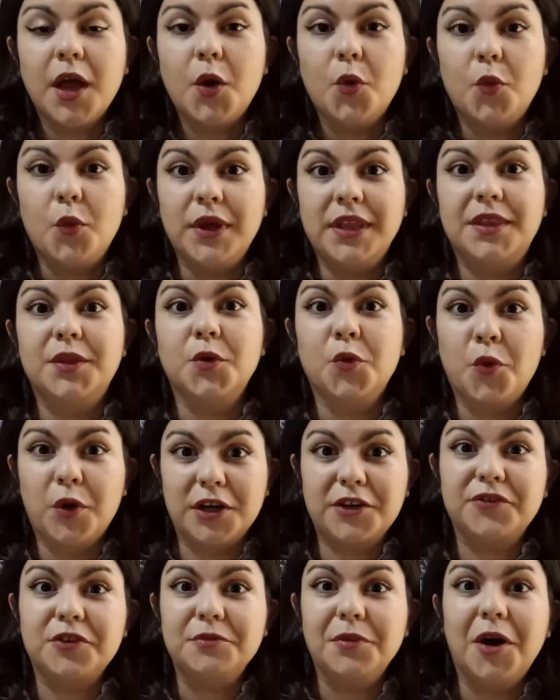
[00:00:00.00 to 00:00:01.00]
with work
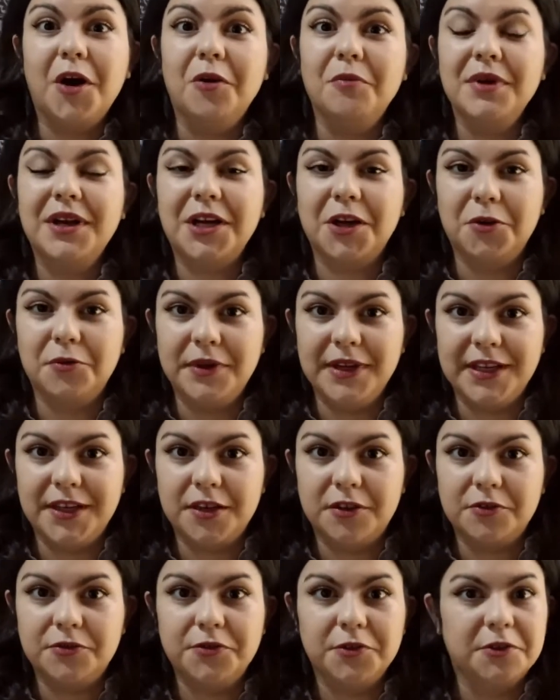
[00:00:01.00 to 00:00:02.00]
from home
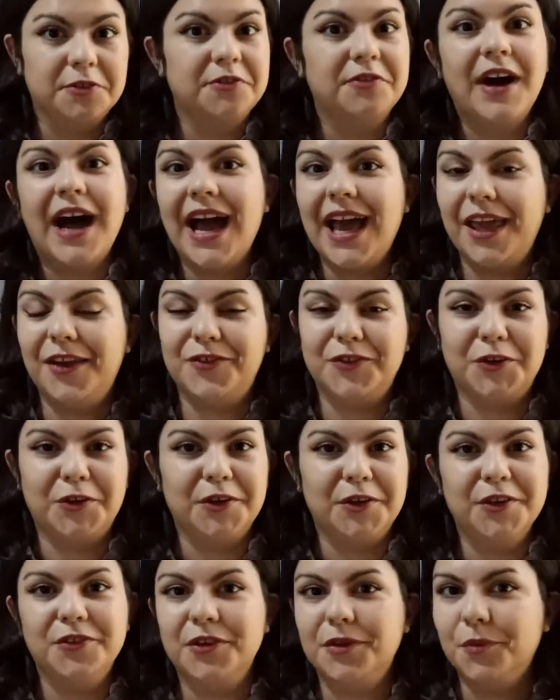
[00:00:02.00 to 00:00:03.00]
career for 5 or
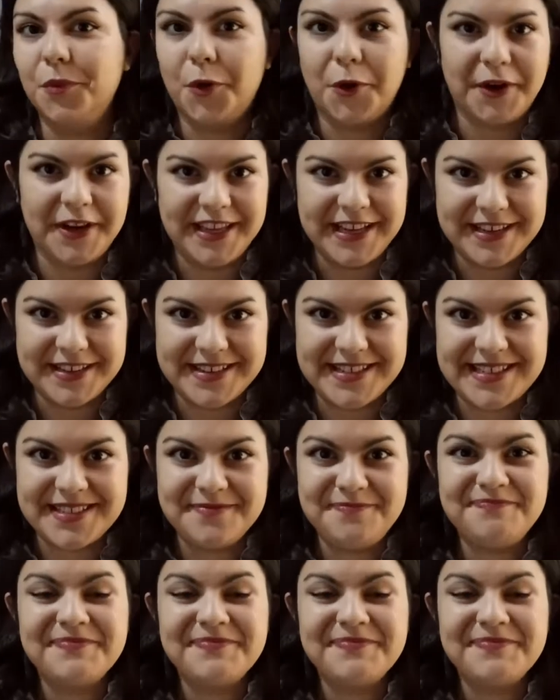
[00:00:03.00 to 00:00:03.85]
even more years.